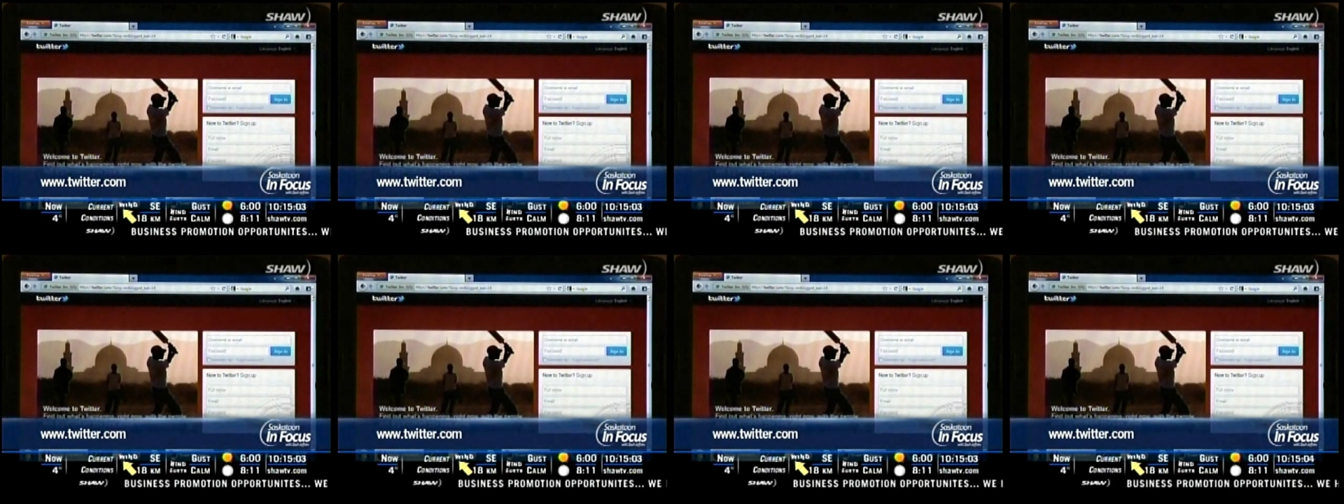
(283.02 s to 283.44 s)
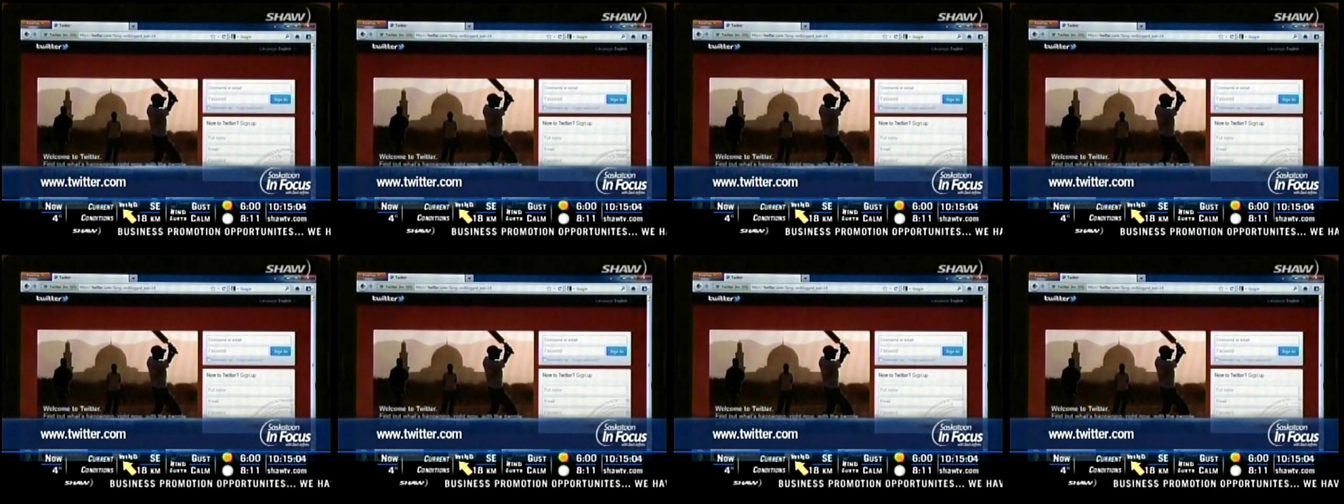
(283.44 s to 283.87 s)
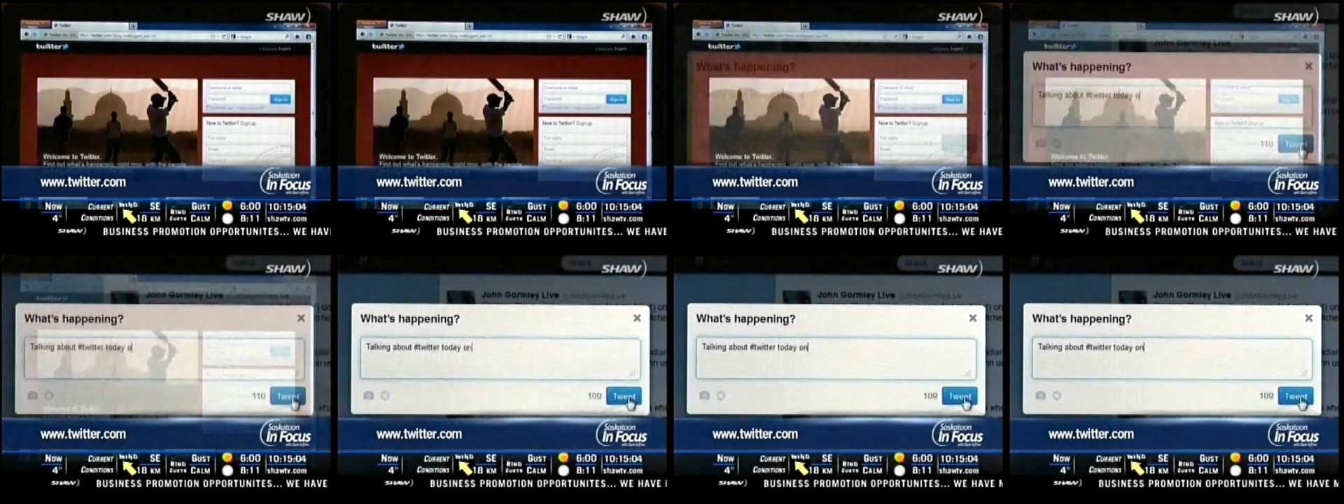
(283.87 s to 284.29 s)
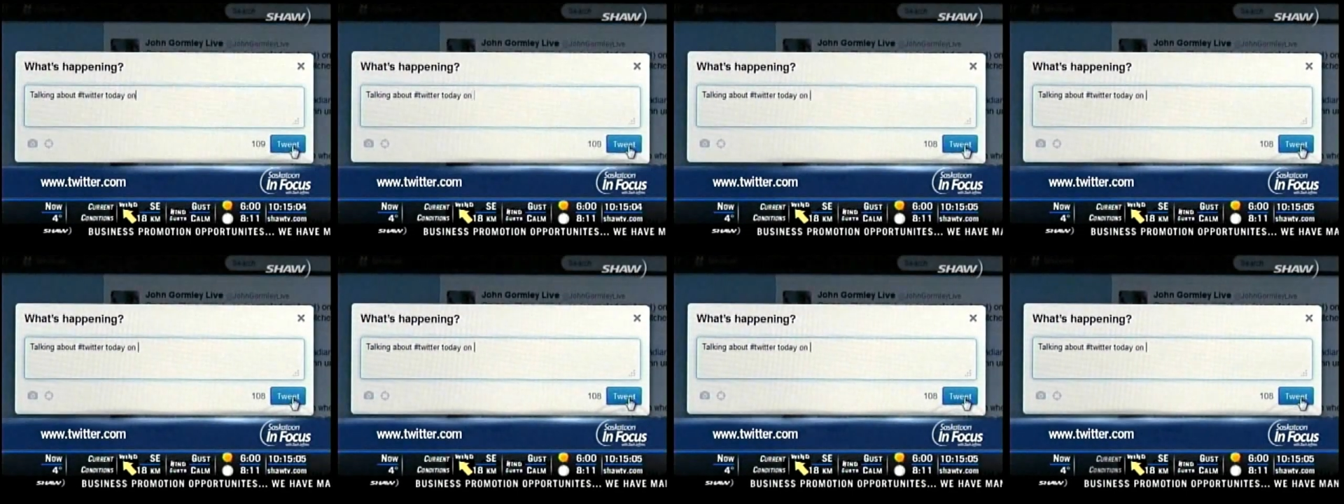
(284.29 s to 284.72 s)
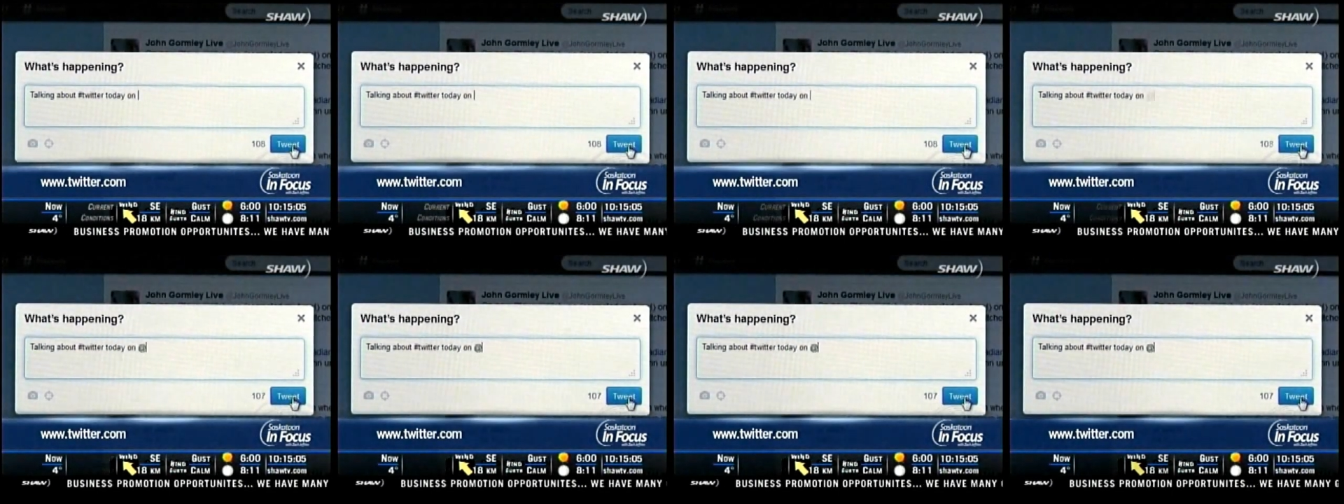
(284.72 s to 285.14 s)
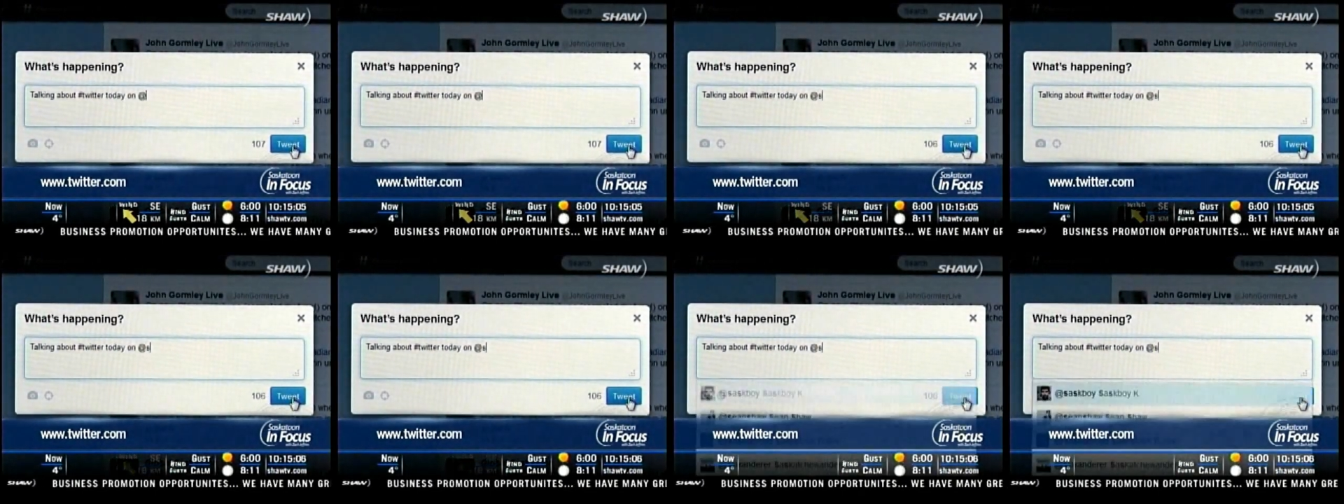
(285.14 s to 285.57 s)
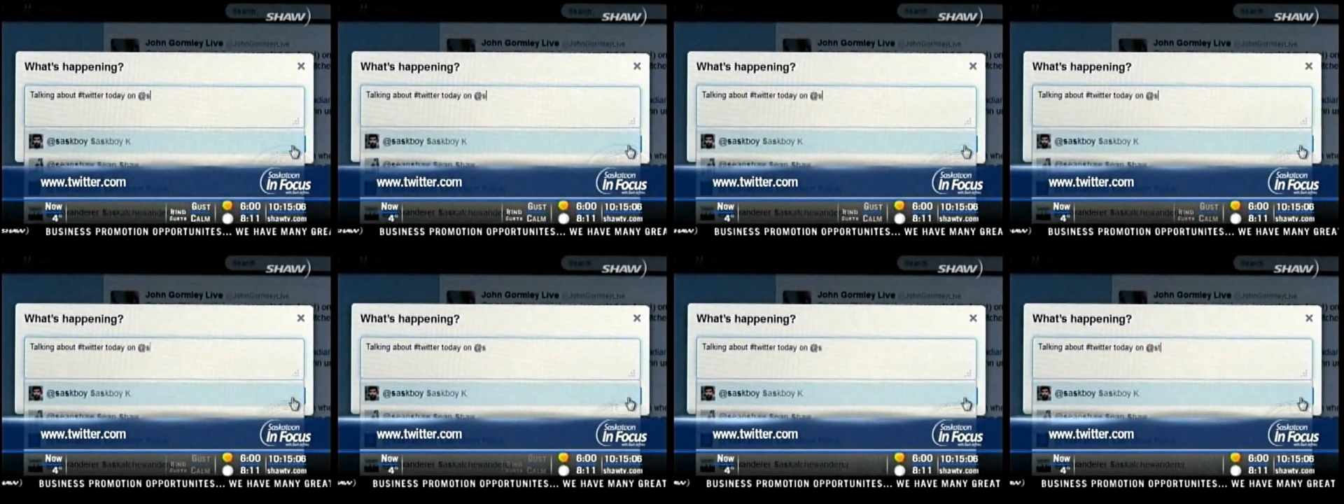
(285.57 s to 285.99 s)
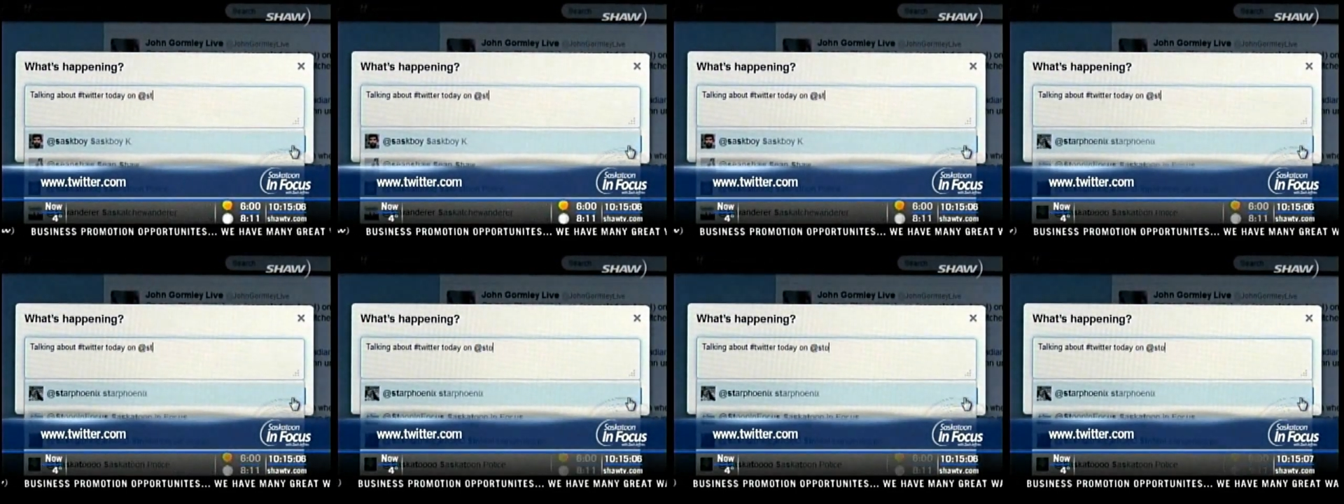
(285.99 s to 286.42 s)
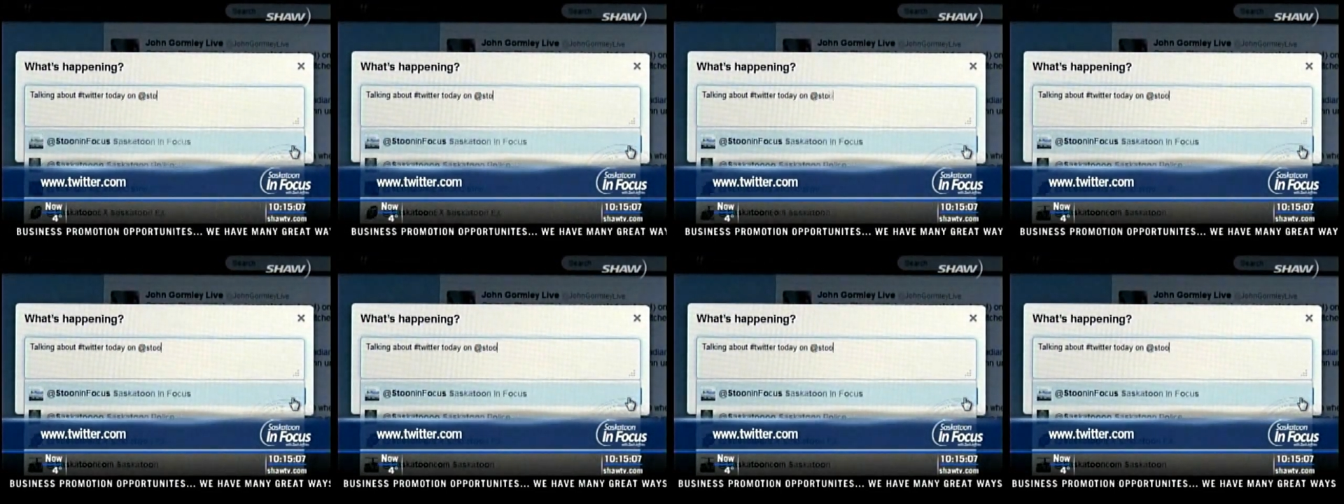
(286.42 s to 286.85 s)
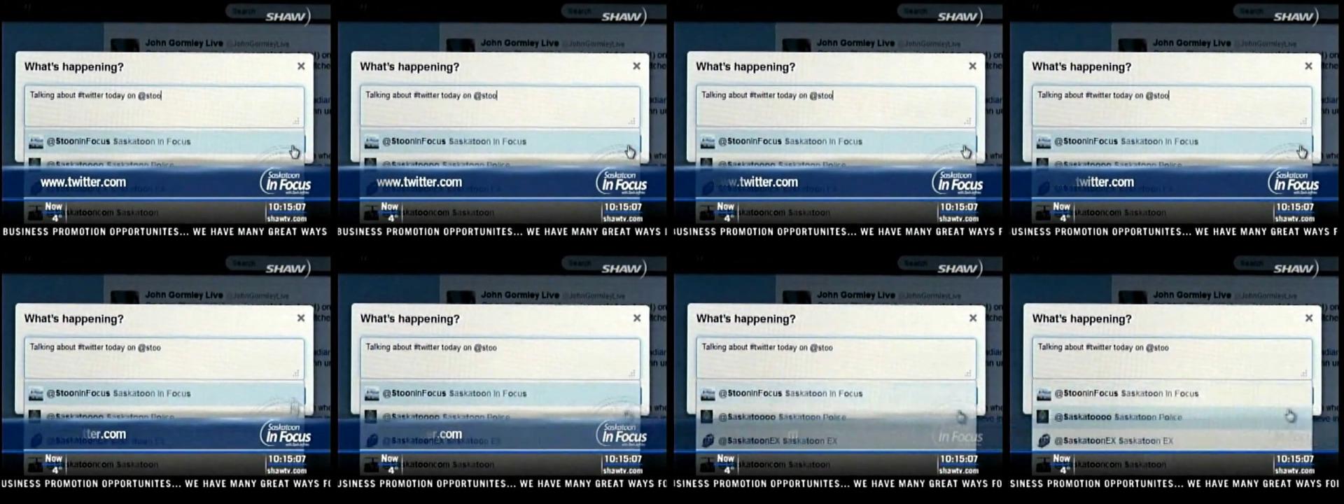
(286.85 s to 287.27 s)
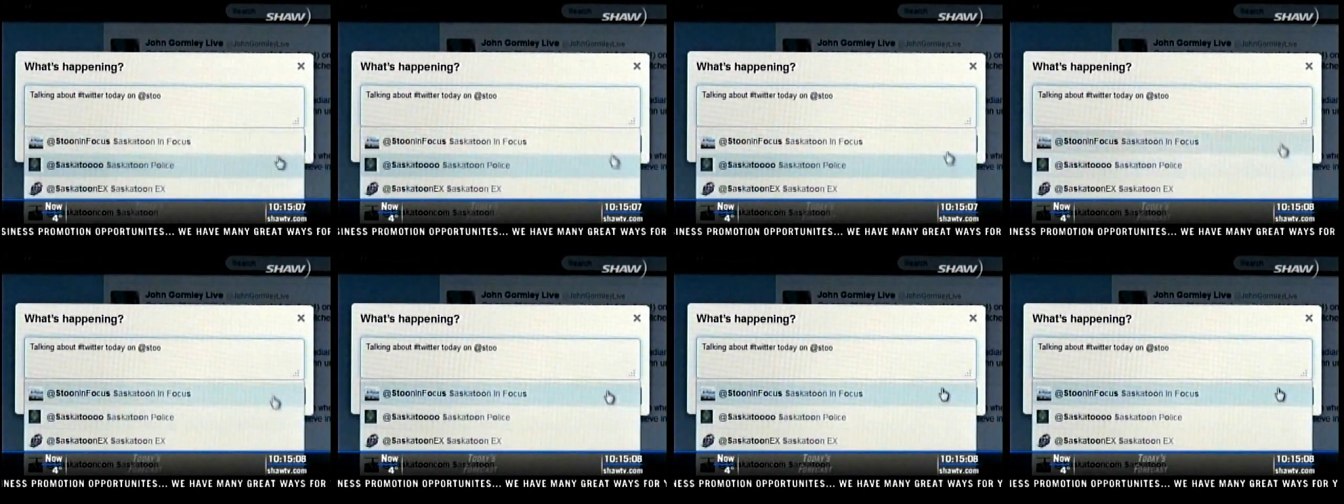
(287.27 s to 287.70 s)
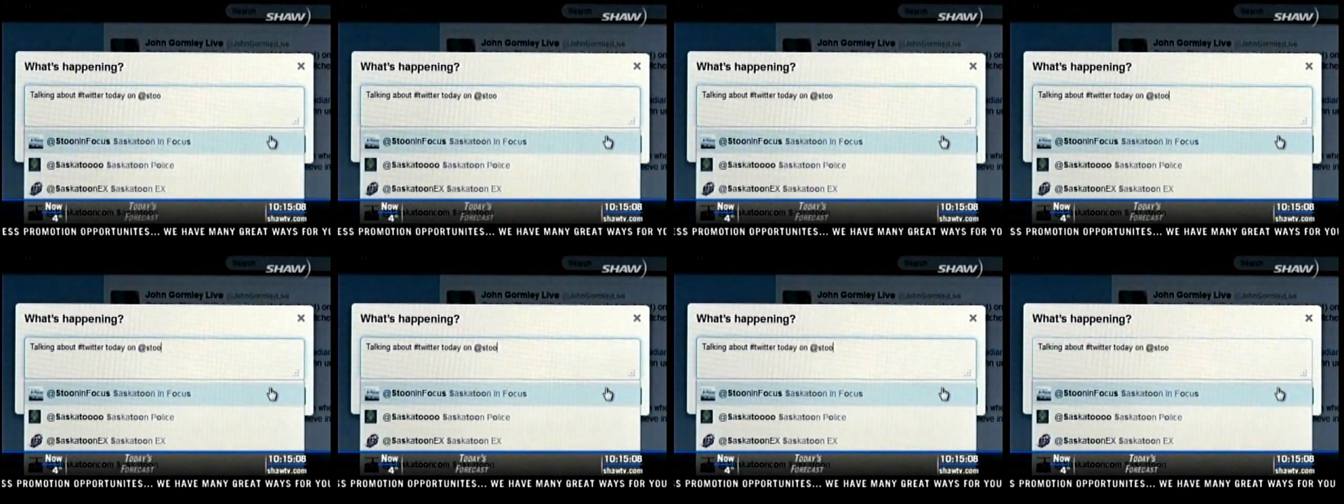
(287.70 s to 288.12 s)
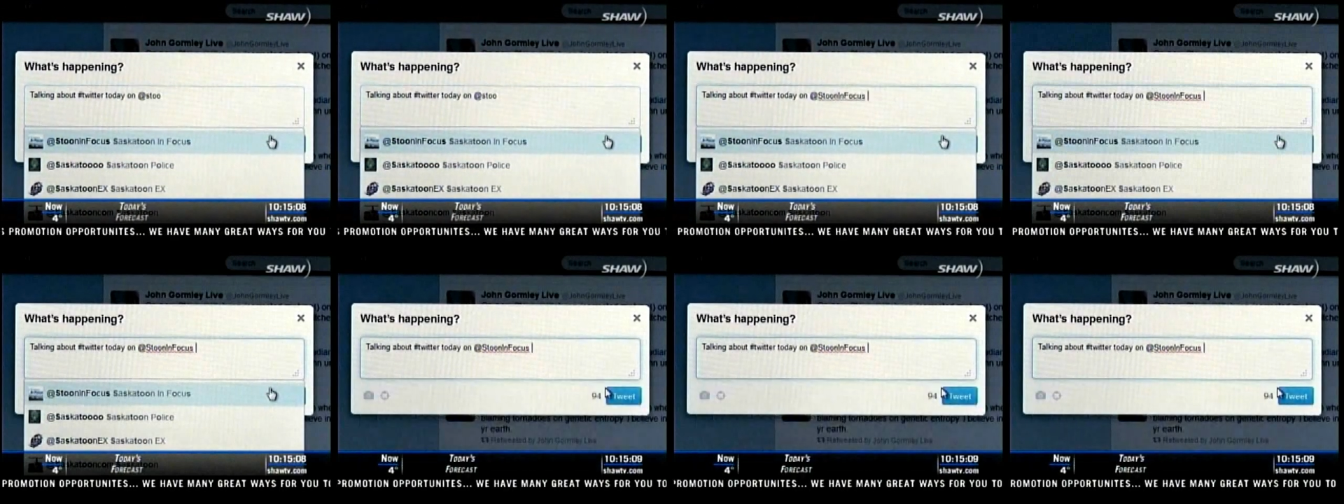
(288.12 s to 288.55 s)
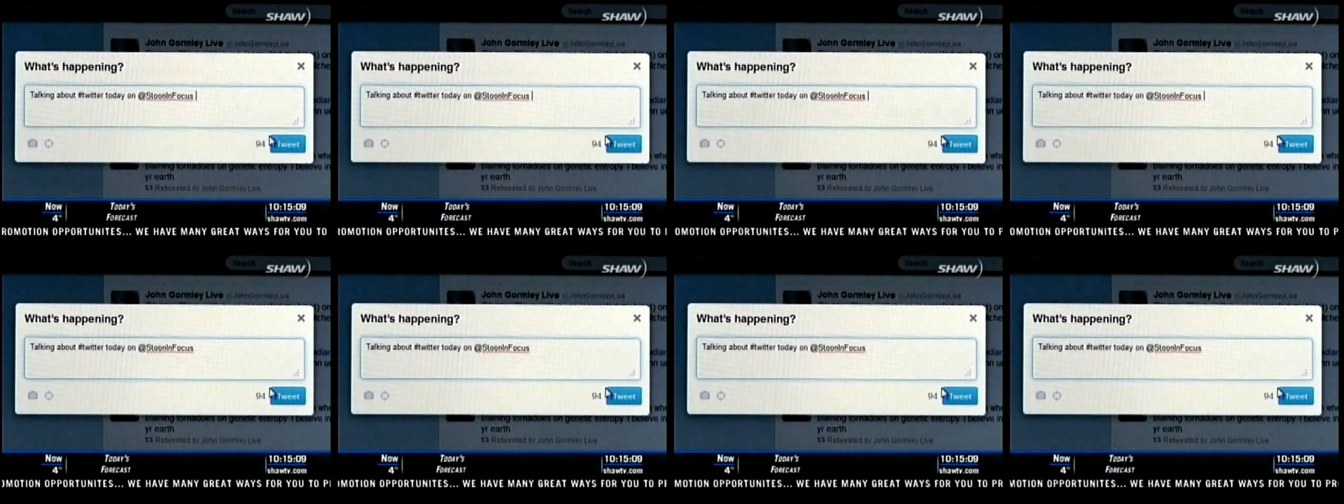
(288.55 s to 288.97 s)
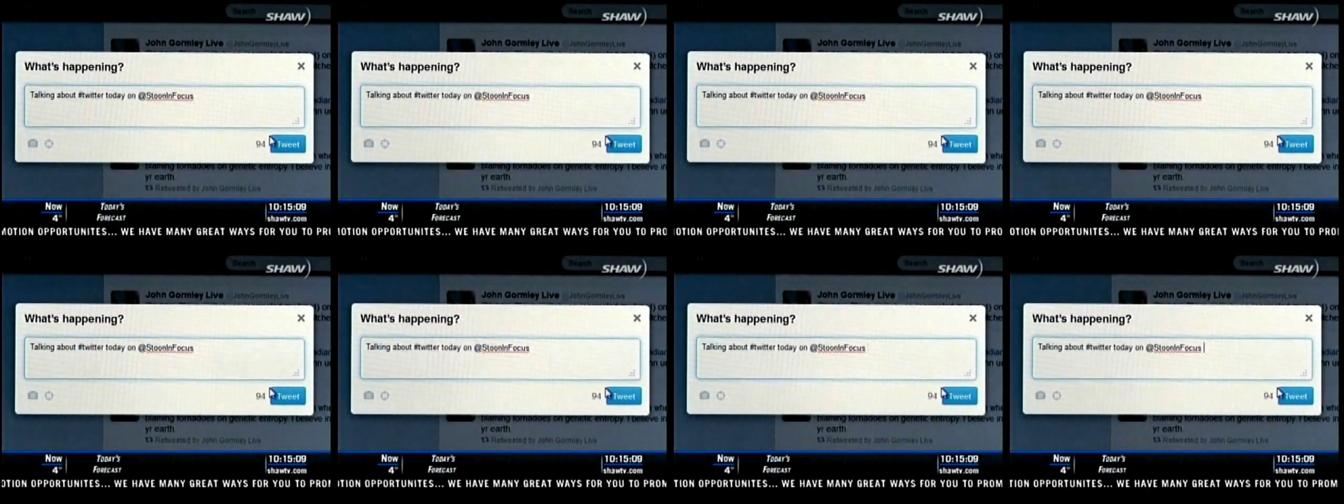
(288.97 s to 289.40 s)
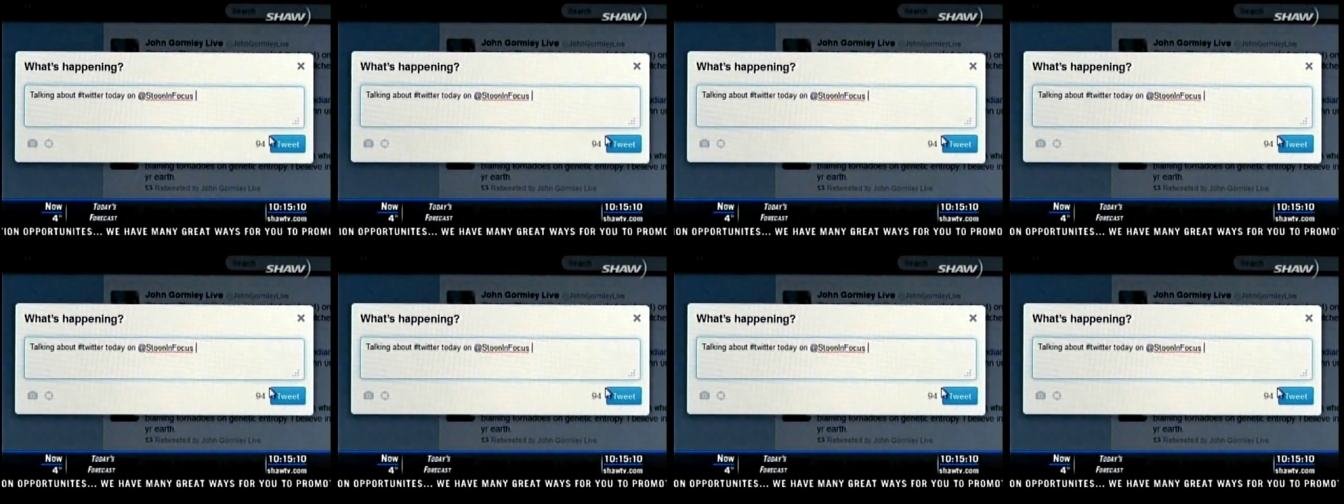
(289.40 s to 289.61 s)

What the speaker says: [unreadable: no face in view]